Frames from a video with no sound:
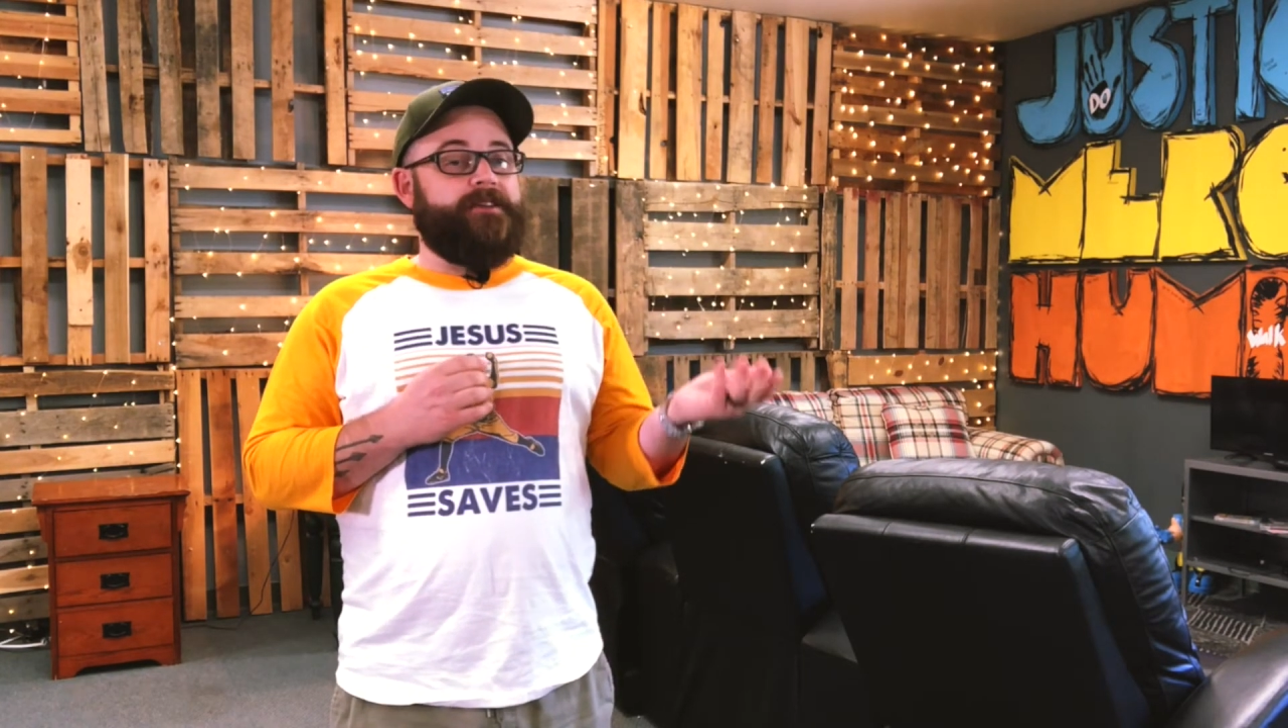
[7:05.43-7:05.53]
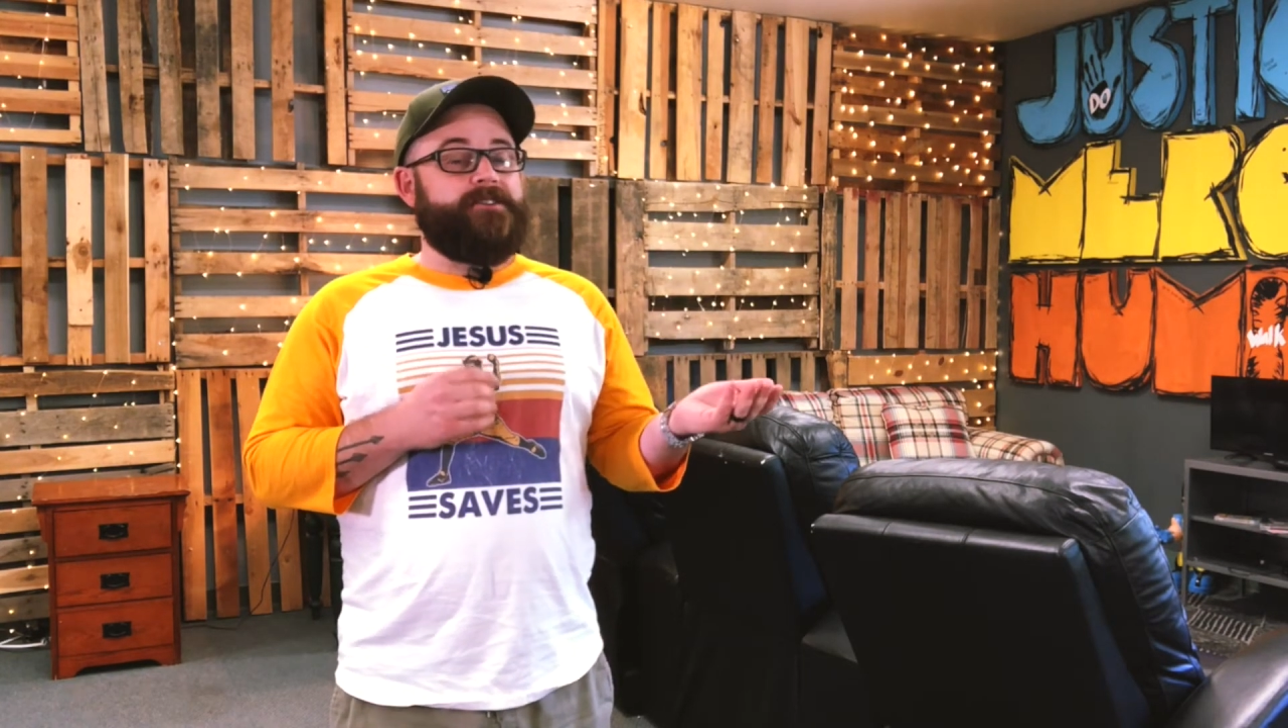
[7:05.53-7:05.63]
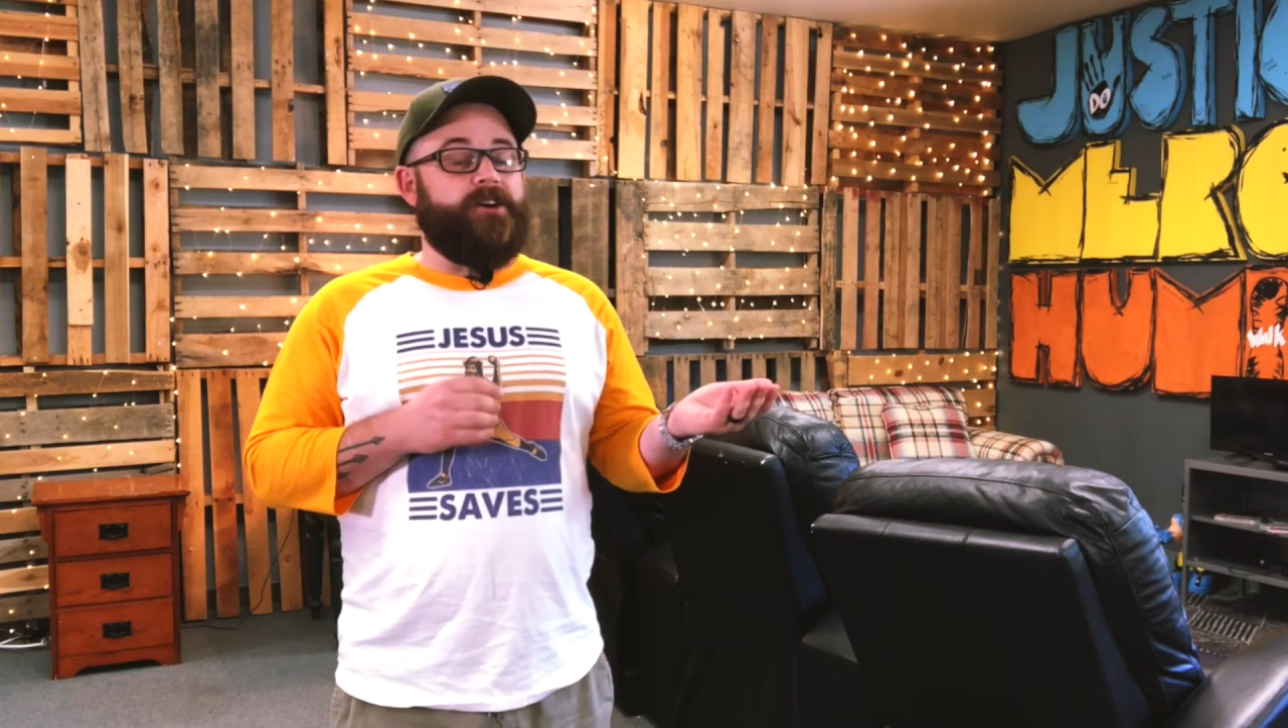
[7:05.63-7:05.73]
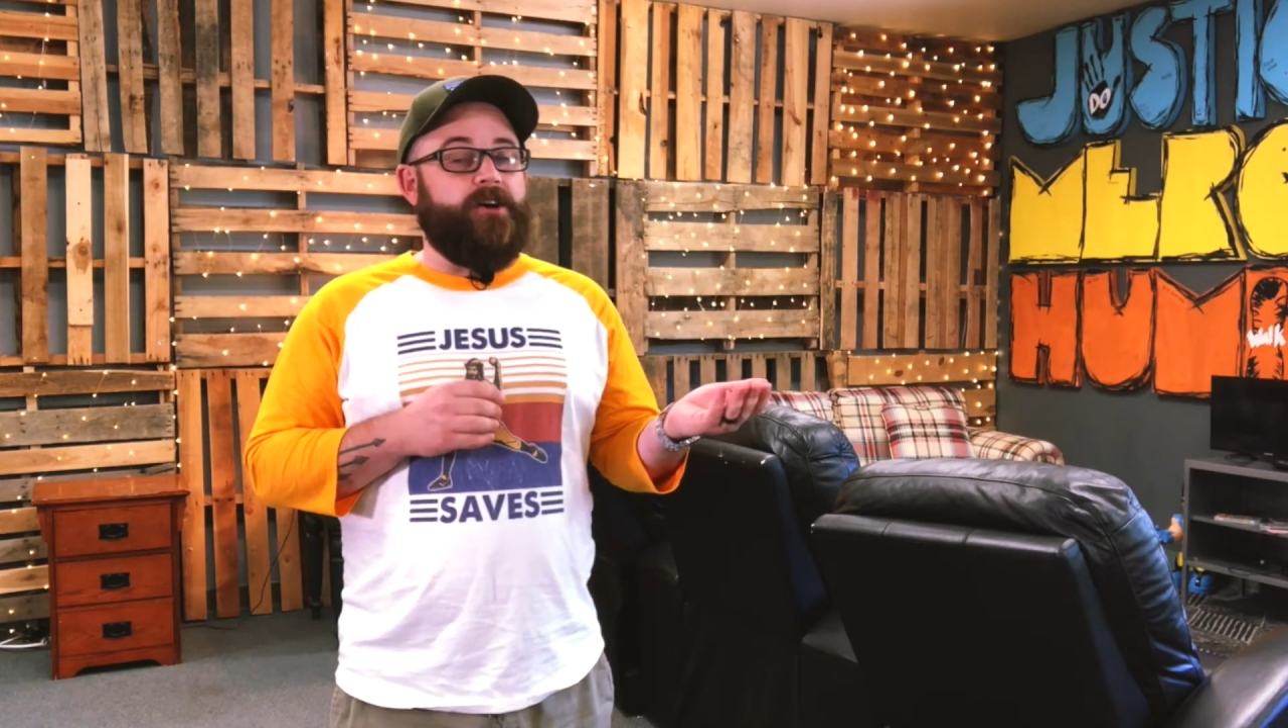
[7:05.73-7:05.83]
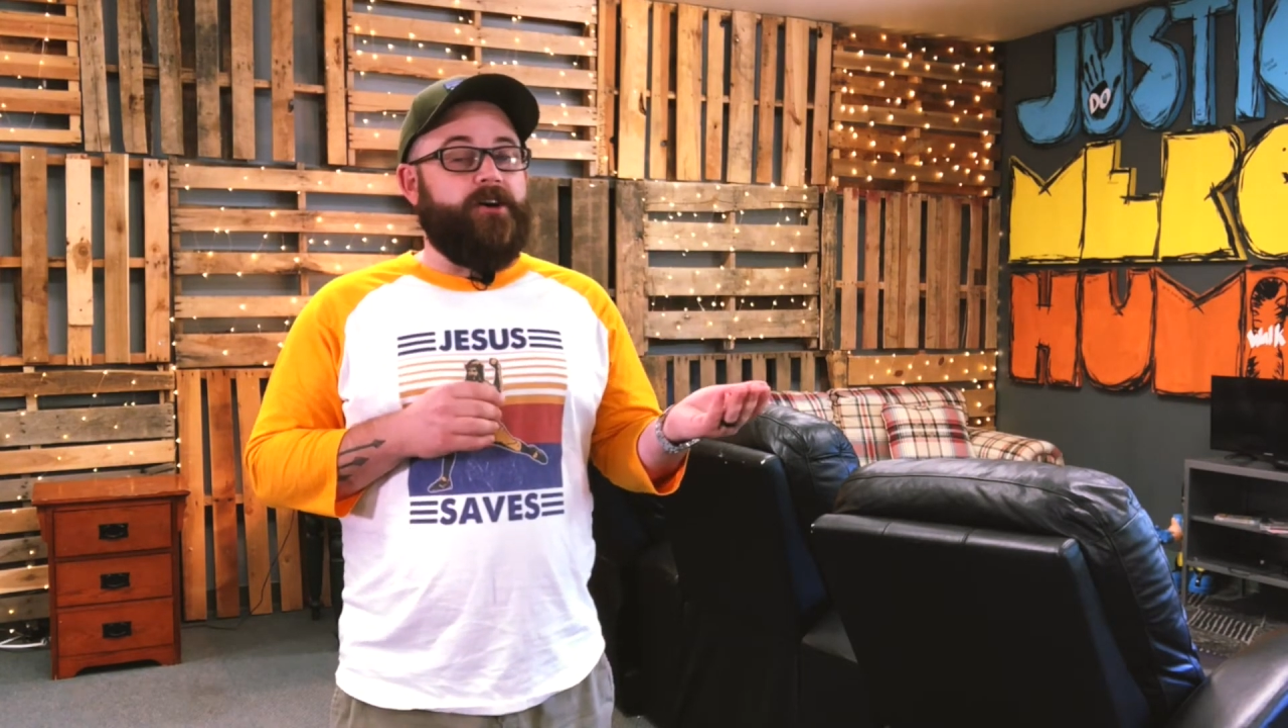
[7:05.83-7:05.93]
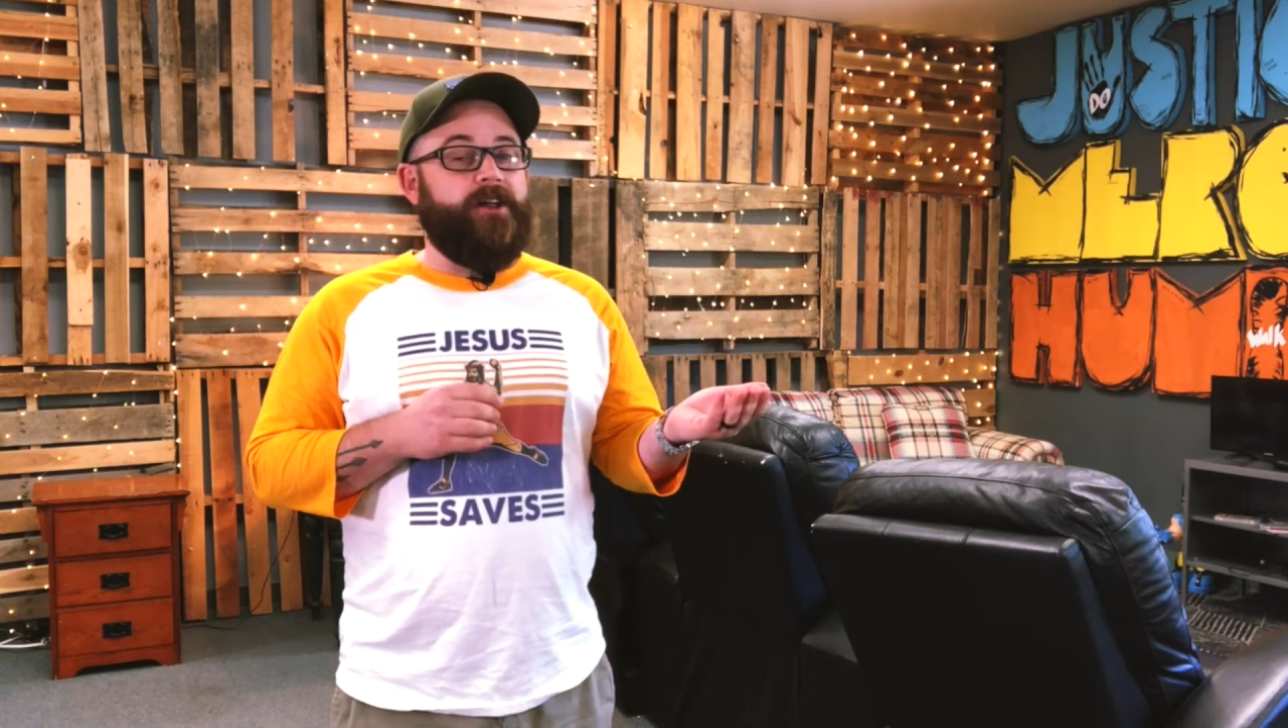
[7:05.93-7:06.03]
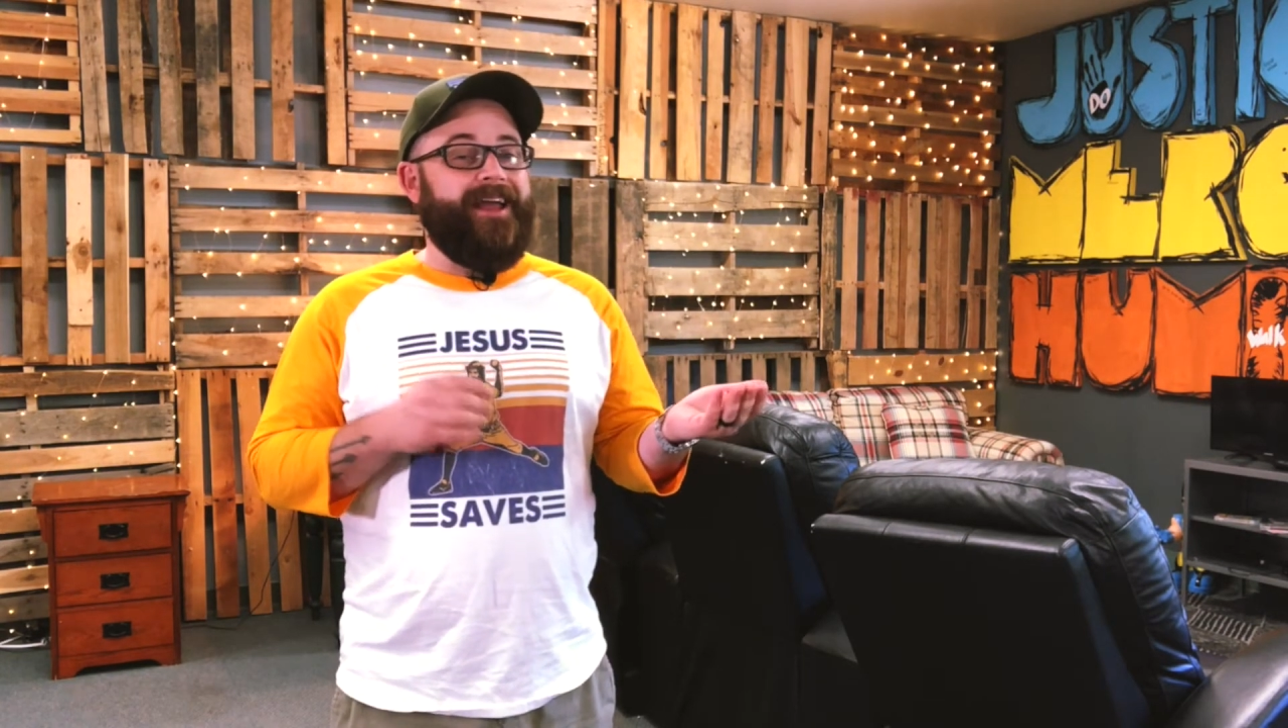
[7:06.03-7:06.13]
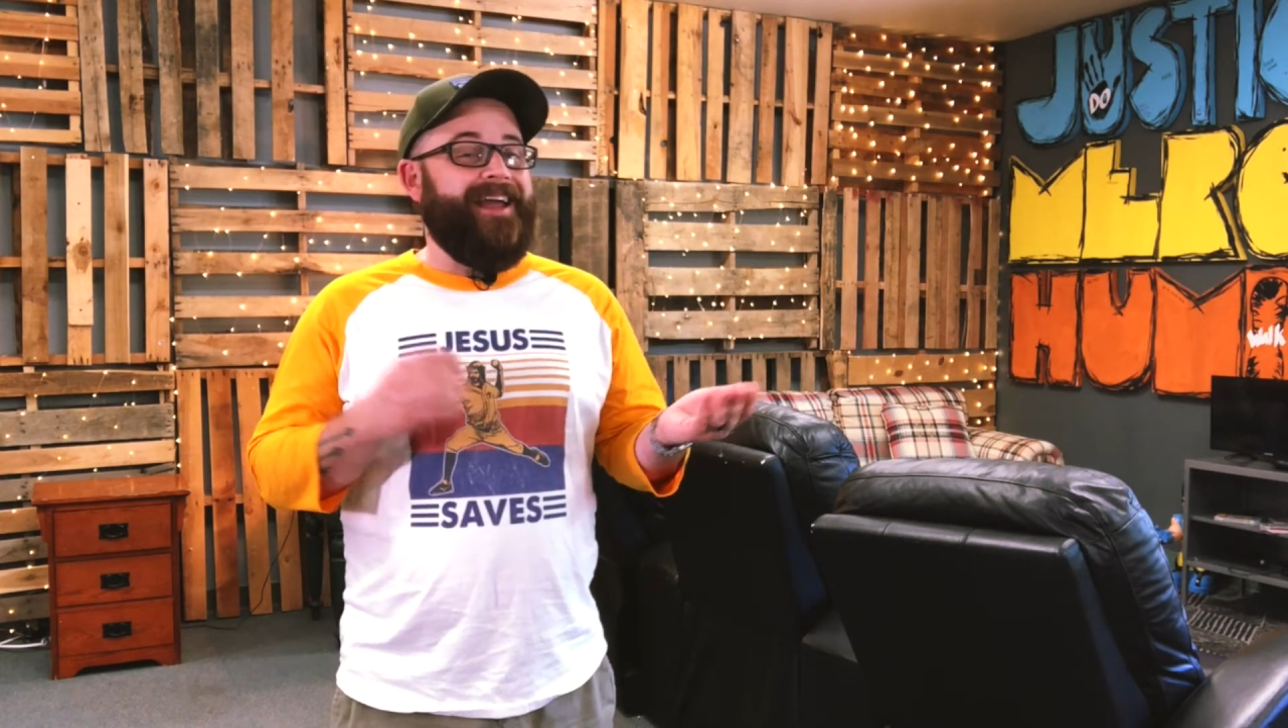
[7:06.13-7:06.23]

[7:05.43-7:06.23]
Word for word: Saul